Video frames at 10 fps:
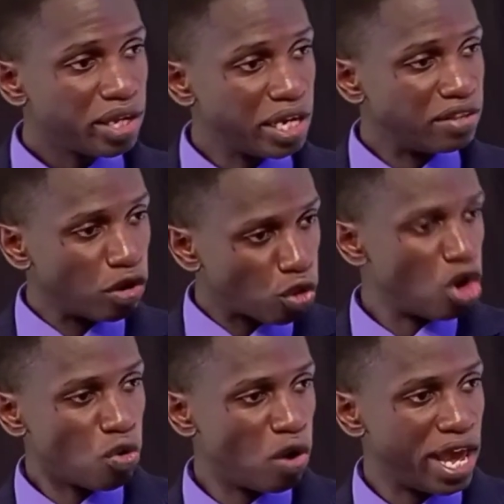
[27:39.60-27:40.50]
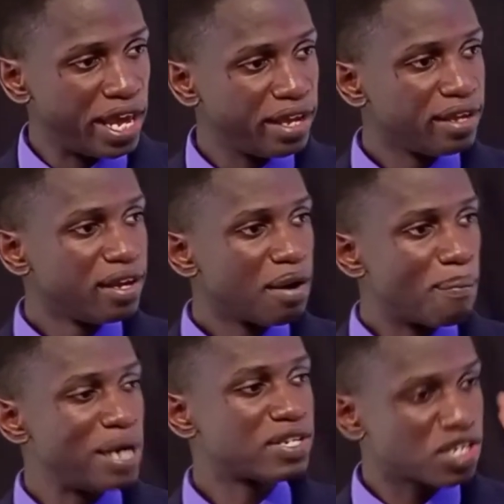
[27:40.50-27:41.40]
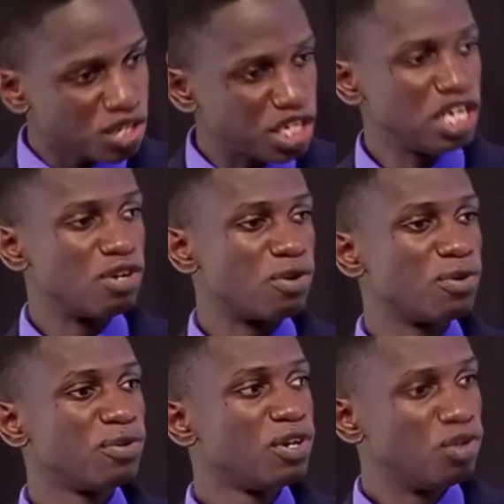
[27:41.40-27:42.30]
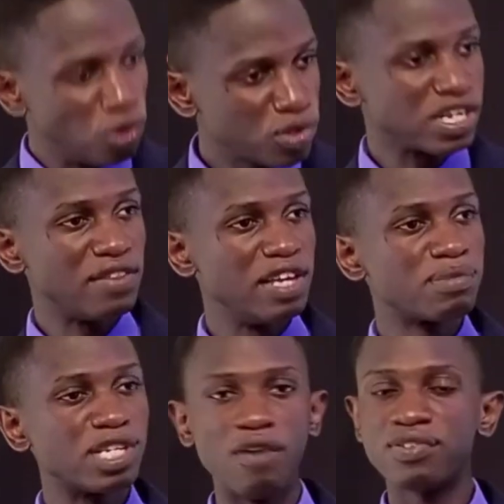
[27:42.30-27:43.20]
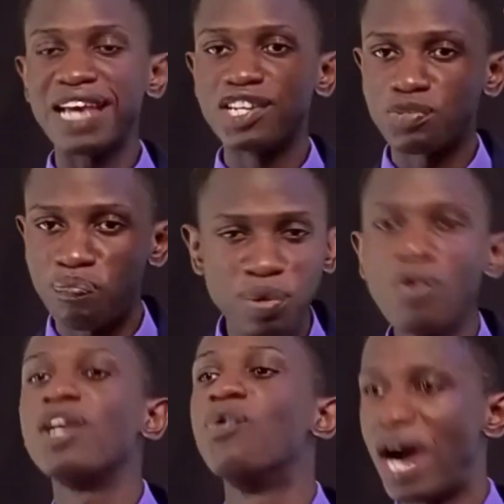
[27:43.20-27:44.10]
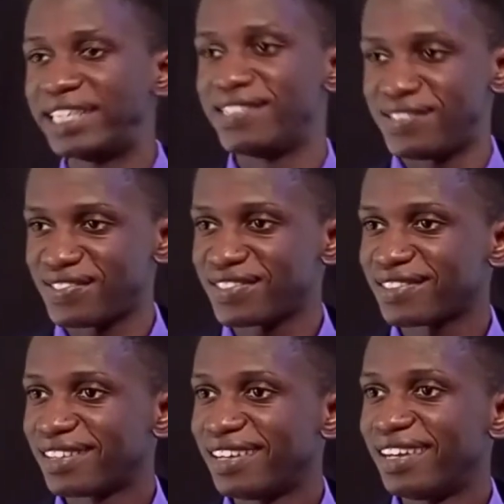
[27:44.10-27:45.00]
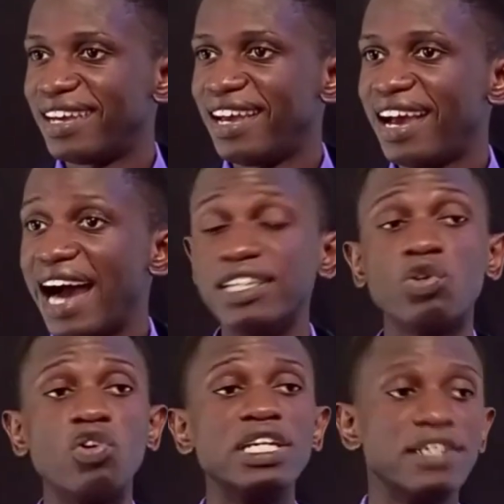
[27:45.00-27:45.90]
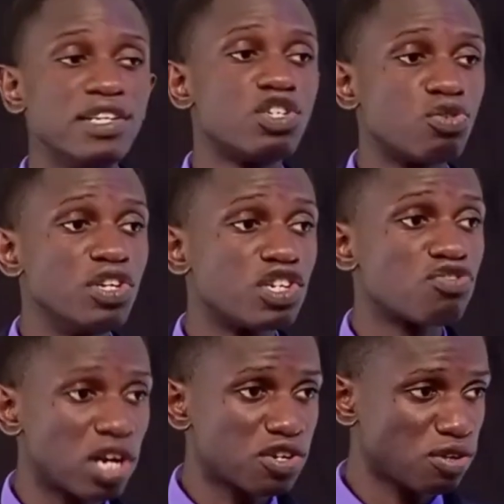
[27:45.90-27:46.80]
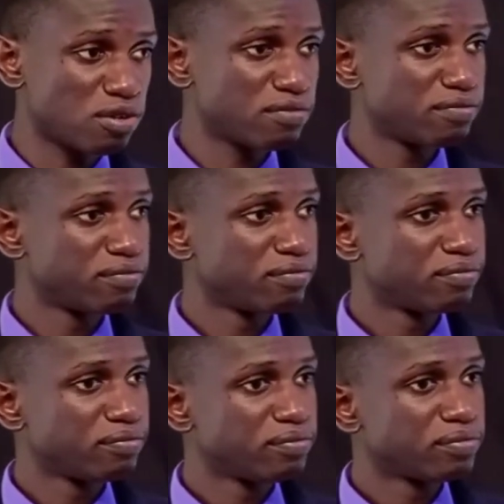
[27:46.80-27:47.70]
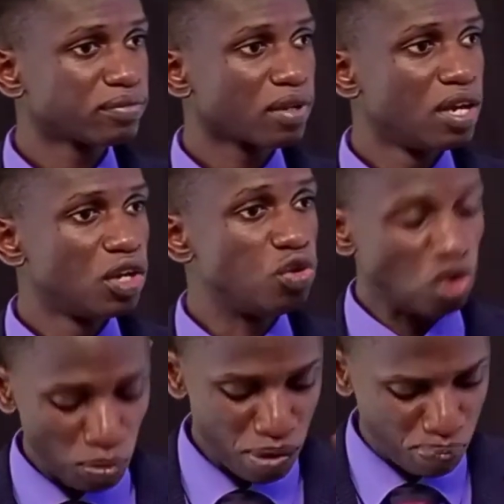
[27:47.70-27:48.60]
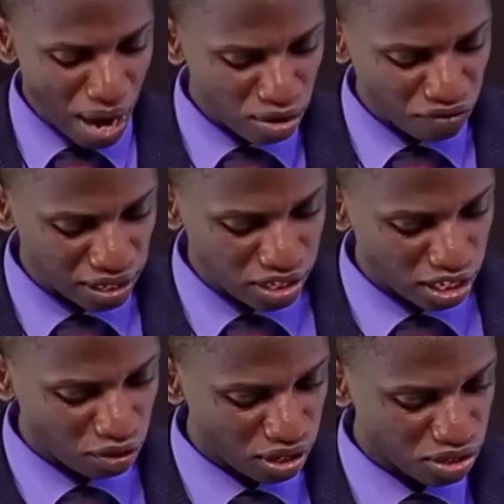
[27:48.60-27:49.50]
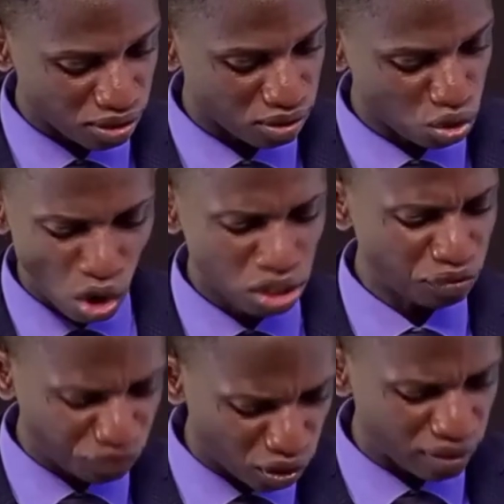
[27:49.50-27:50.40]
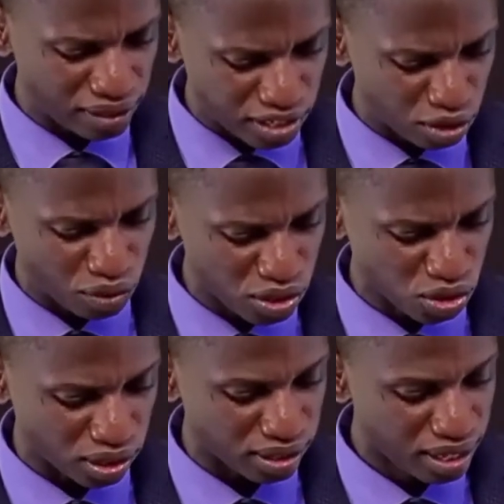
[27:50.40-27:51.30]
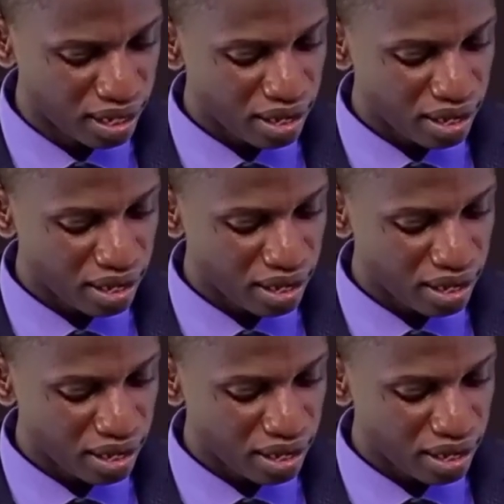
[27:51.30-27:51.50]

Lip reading: In the wrong way, but still looks at themselves as purely wise and only leads to destruction. Do not be part of that generation. Don't follow that generation